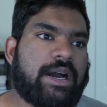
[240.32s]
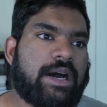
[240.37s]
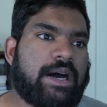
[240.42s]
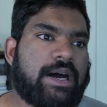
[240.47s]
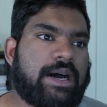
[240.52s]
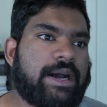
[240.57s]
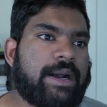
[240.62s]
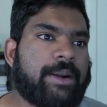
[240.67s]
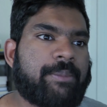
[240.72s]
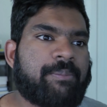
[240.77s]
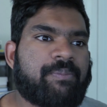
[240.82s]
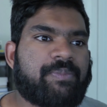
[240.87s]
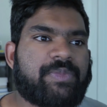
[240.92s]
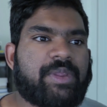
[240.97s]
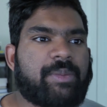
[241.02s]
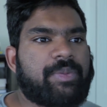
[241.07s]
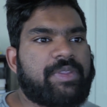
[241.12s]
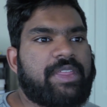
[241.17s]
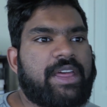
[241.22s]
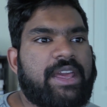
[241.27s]

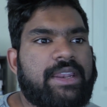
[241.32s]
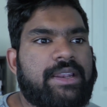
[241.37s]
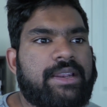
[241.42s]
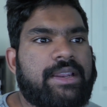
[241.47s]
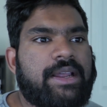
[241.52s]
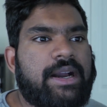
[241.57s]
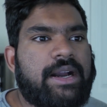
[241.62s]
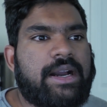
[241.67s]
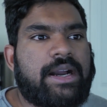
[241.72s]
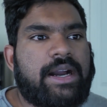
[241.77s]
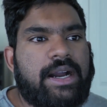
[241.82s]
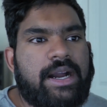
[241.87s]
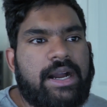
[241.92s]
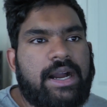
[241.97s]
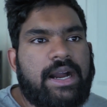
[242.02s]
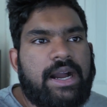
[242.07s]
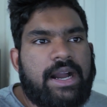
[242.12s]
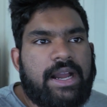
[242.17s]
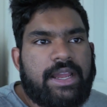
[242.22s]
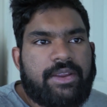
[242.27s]
But then
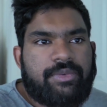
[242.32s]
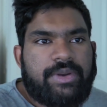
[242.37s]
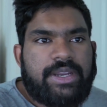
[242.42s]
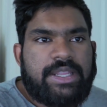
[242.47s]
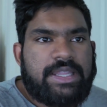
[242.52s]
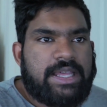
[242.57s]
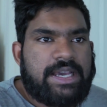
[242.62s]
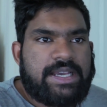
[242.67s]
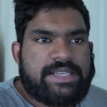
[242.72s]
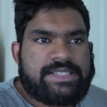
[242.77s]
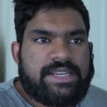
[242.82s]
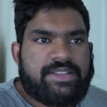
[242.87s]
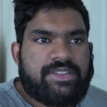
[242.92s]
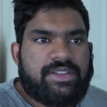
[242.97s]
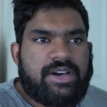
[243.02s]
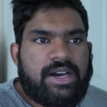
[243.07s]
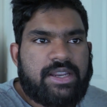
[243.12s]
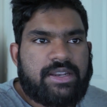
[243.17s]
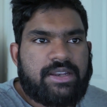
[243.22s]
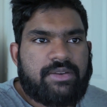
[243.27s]
I realized, I
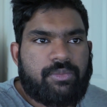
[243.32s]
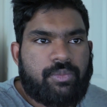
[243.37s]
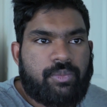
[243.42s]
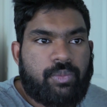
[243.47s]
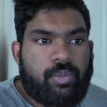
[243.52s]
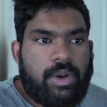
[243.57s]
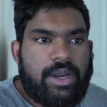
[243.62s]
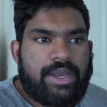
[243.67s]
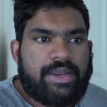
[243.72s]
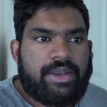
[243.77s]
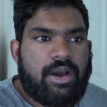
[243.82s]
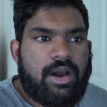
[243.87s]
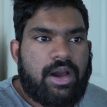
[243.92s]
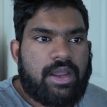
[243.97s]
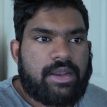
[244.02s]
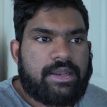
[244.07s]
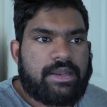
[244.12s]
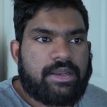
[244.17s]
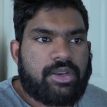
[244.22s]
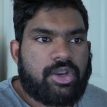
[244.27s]
thought, why
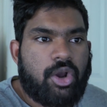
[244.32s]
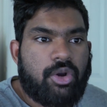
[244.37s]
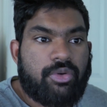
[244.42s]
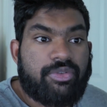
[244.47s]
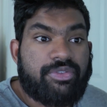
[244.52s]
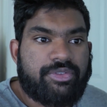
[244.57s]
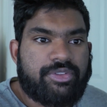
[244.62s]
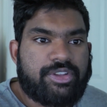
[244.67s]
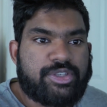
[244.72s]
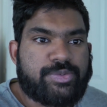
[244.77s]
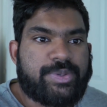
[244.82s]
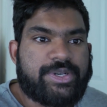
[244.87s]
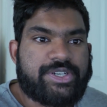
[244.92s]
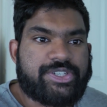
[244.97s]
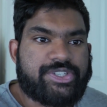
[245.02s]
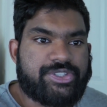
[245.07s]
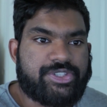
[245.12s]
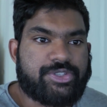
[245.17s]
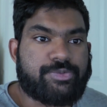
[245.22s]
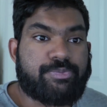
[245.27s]
not go through this
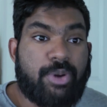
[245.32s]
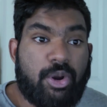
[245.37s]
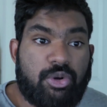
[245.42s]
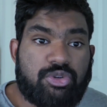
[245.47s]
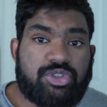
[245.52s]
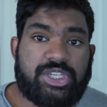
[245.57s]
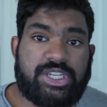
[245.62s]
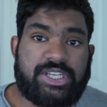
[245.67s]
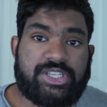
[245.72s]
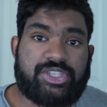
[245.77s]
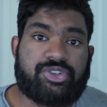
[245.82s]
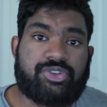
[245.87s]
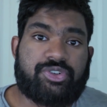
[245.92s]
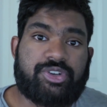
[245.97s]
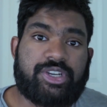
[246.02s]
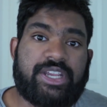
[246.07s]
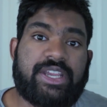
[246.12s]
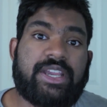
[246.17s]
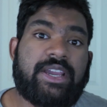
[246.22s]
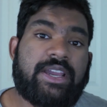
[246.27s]
person's post
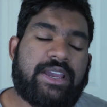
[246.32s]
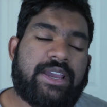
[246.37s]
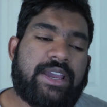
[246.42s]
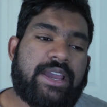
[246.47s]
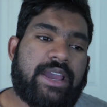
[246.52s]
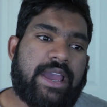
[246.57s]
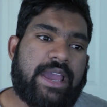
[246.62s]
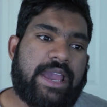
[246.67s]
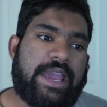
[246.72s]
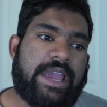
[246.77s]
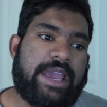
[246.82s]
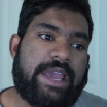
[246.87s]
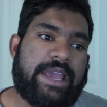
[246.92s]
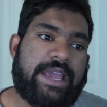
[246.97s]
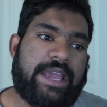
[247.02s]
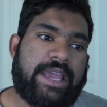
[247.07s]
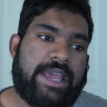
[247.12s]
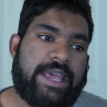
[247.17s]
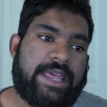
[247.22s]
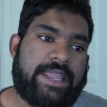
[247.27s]
history
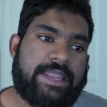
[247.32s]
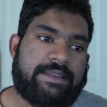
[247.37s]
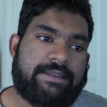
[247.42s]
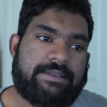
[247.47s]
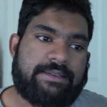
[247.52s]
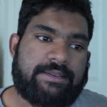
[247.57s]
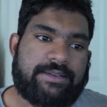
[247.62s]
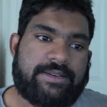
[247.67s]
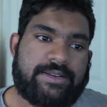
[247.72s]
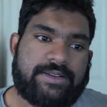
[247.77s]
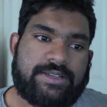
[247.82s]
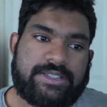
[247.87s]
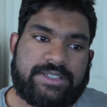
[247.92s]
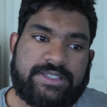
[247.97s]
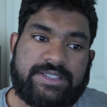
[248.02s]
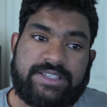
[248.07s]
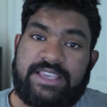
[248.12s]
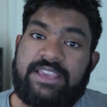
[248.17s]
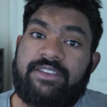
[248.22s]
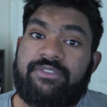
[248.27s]
and
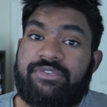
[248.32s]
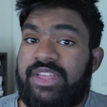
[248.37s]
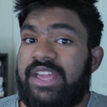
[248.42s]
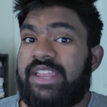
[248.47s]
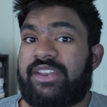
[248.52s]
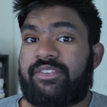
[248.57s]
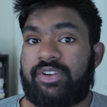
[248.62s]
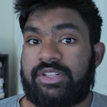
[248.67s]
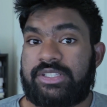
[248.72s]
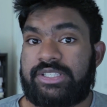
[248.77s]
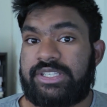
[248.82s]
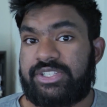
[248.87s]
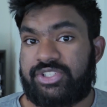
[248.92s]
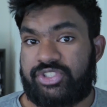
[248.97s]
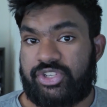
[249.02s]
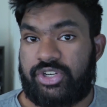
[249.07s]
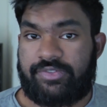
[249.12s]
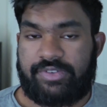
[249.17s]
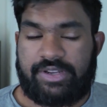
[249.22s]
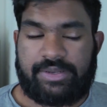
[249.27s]
see if they'd really
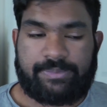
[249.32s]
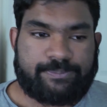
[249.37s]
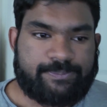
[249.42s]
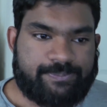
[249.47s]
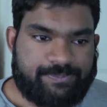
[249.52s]
deserve it.